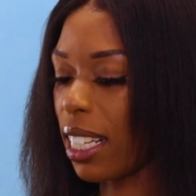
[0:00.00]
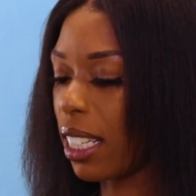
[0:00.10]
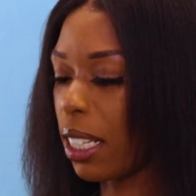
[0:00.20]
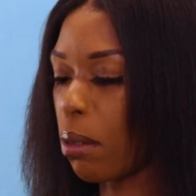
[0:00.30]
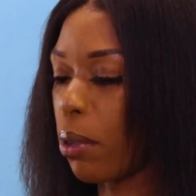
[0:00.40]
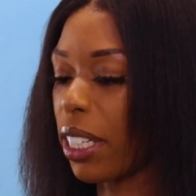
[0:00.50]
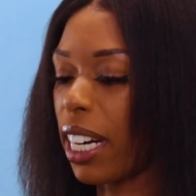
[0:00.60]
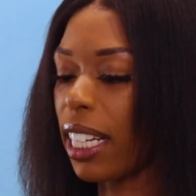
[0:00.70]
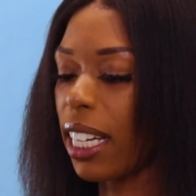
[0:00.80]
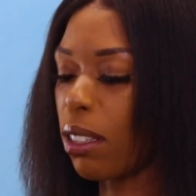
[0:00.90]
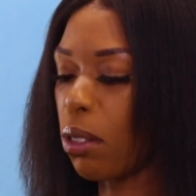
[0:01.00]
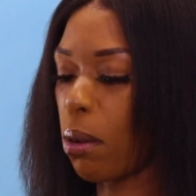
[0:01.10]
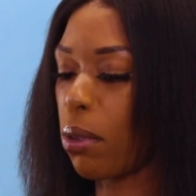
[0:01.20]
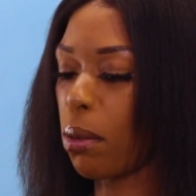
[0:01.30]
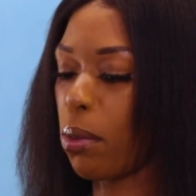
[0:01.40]
That's a deal breaker. I can't do
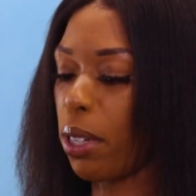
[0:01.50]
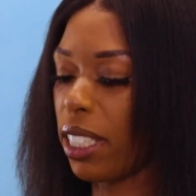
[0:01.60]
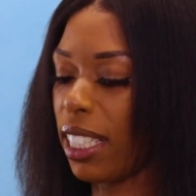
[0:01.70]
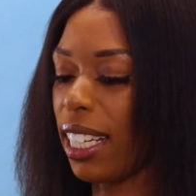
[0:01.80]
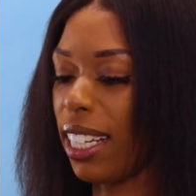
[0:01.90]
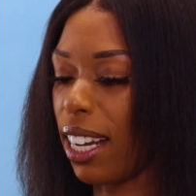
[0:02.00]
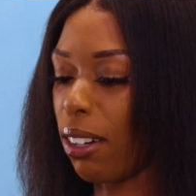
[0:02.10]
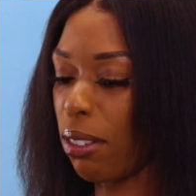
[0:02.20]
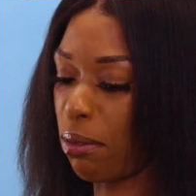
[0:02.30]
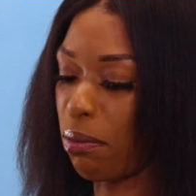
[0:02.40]
no broke boys. Nigga, no.